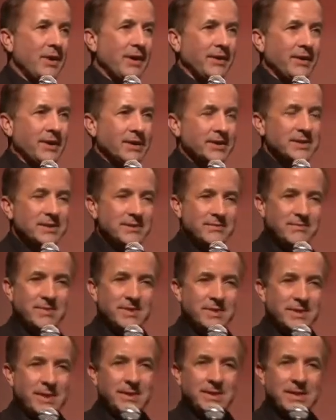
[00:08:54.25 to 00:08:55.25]
whether it's
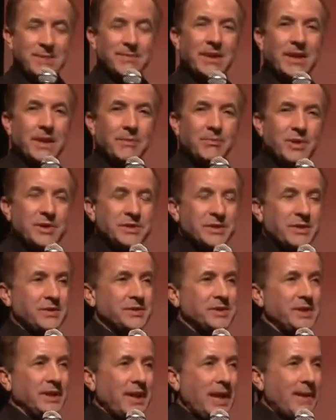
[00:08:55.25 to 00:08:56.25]
something like
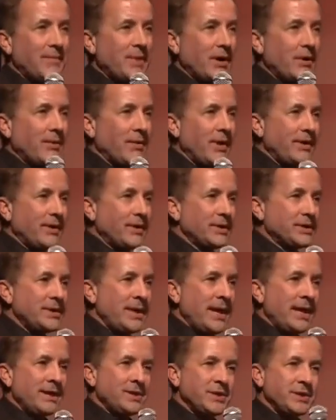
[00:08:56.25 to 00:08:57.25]
prisoner's dilemma or whether
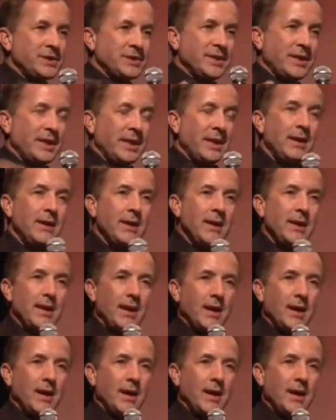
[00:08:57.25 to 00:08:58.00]
it's nations in a